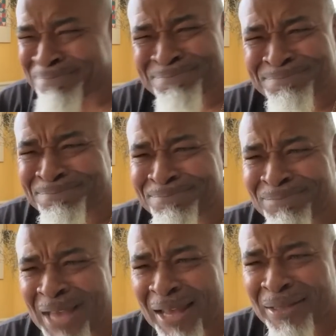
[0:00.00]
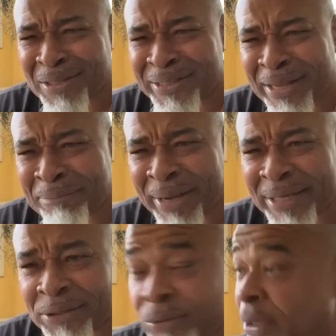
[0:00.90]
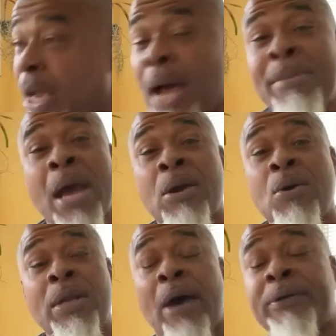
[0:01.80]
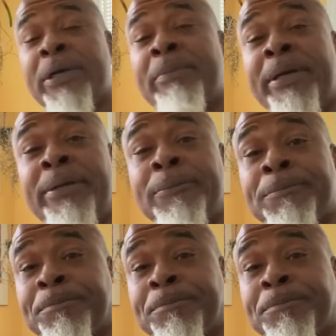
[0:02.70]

Mm, I love that bike too. I'm not going out there, man.